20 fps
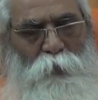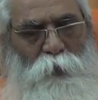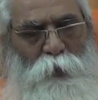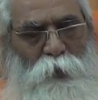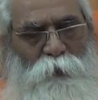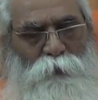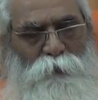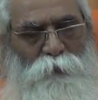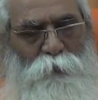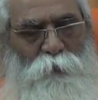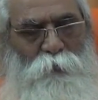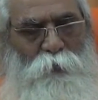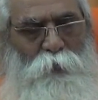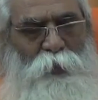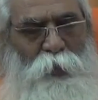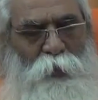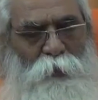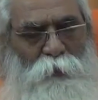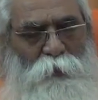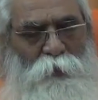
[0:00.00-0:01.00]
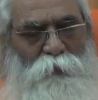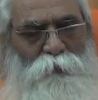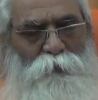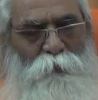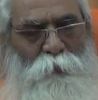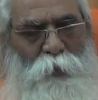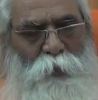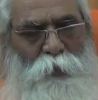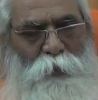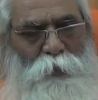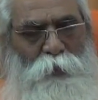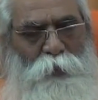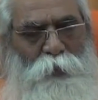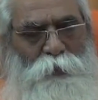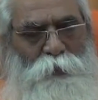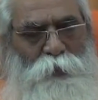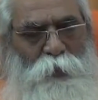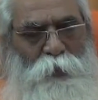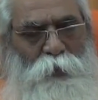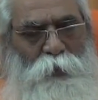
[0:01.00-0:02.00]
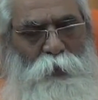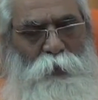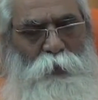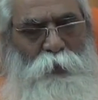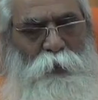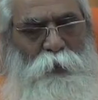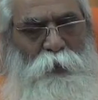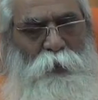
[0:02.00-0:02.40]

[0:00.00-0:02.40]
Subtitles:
Let's learn this meditation